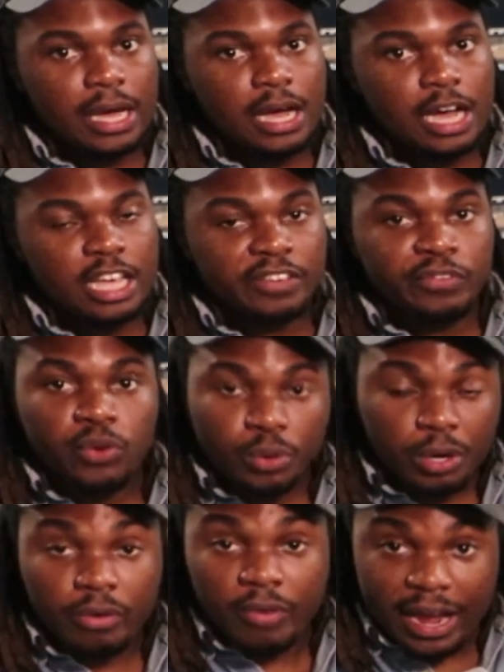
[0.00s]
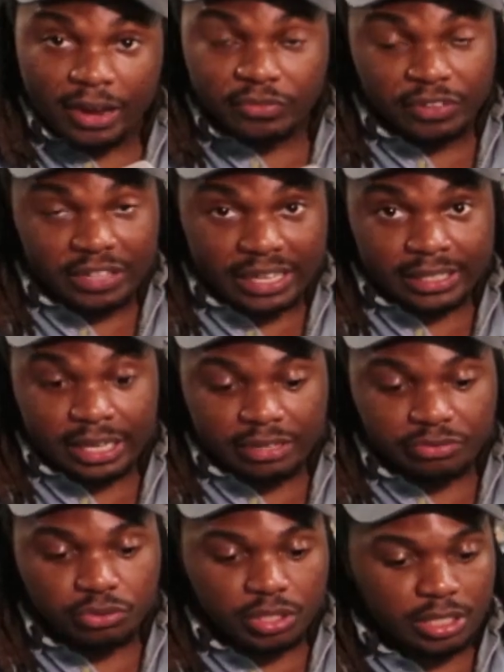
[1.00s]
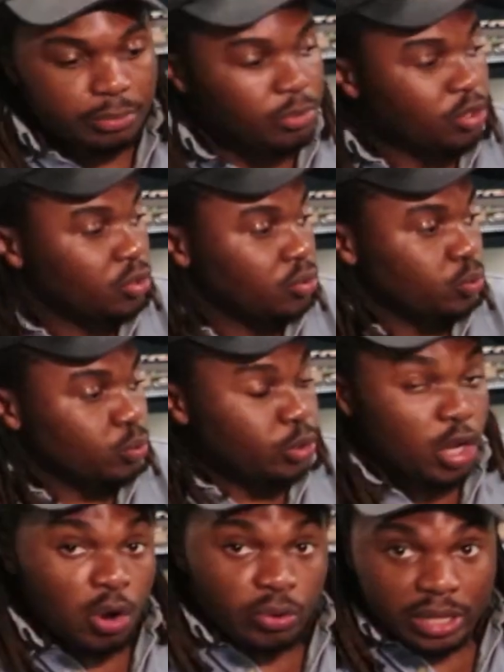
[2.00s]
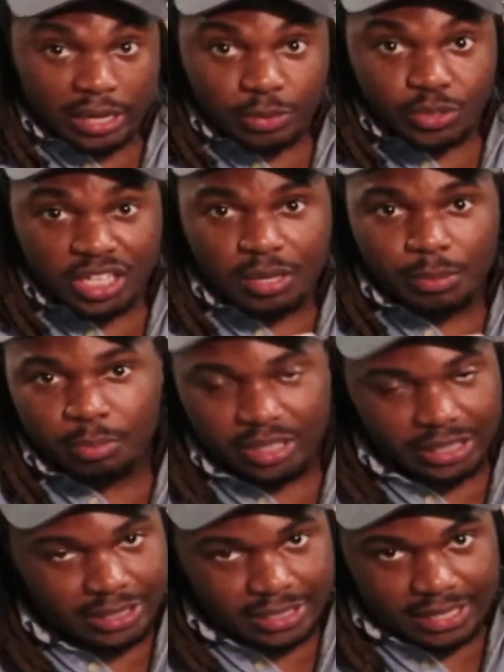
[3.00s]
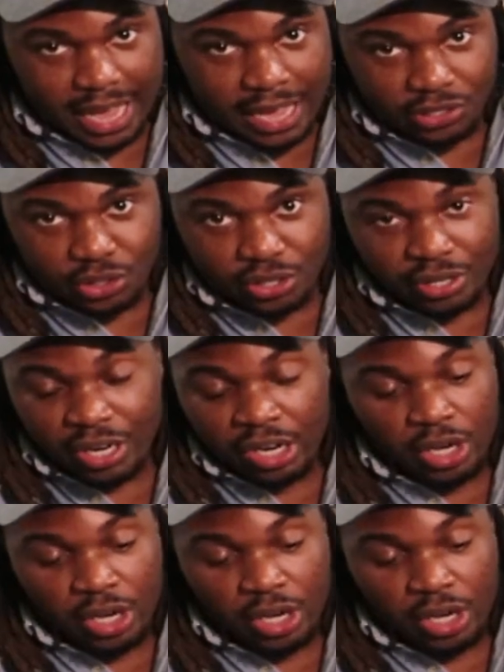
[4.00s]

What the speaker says: If you were around for that Livestream, you know that it was a complete disaster.